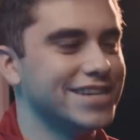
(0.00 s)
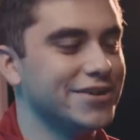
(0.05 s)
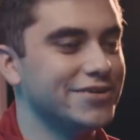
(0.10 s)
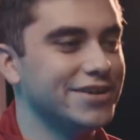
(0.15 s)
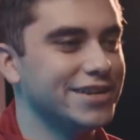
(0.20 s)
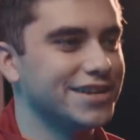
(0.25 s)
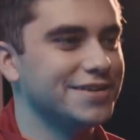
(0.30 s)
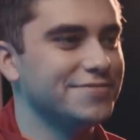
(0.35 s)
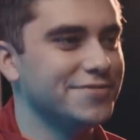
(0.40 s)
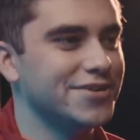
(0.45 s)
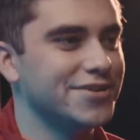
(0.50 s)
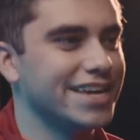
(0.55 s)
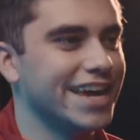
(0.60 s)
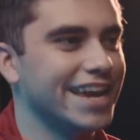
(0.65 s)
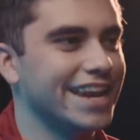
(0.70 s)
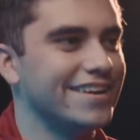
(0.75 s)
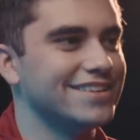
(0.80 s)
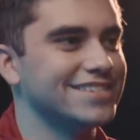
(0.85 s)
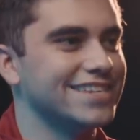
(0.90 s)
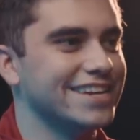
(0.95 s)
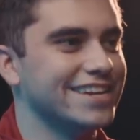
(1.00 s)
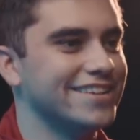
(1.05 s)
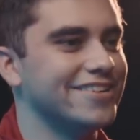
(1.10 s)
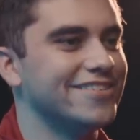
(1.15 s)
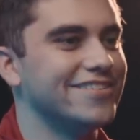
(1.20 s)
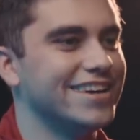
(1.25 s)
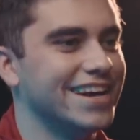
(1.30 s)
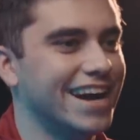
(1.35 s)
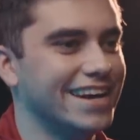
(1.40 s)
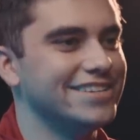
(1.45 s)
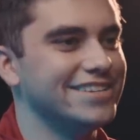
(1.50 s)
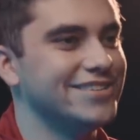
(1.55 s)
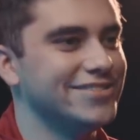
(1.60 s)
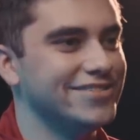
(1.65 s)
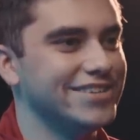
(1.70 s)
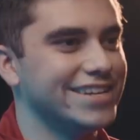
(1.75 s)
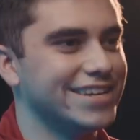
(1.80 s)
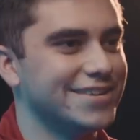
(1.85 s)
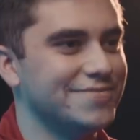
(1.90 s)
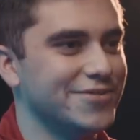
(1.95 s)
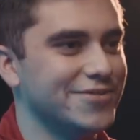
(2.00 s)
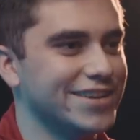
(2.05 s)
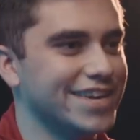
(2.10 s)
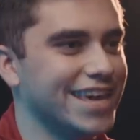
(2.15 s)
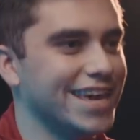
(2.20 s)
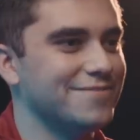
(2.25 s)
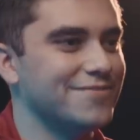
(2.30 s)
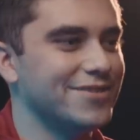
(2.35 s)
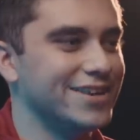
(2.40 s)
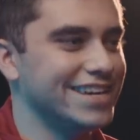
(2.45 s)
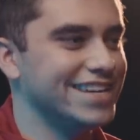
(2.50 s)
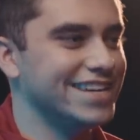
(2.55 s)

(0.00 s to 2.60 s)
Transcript: like, you need to communicate. And I was like, you know what? I do need to communicate, but